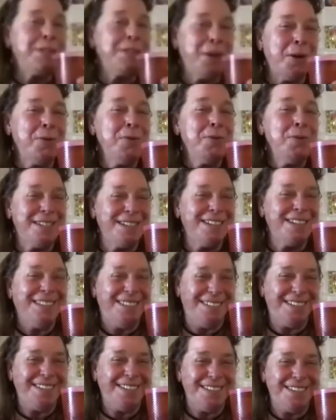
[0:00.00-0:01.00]
Coast.
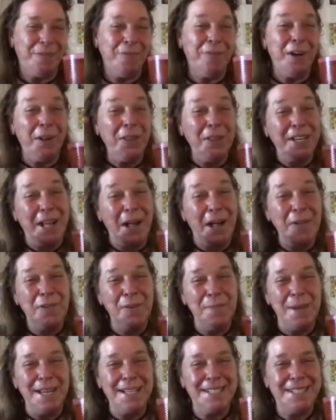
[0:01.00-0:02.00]
Some right on the coast
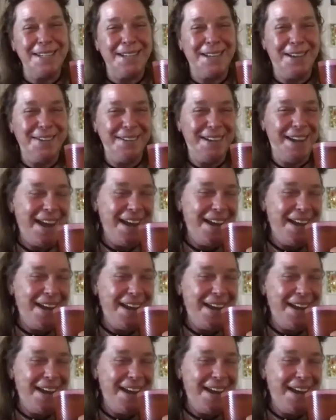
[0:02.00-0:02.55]
of Mexico, yeah.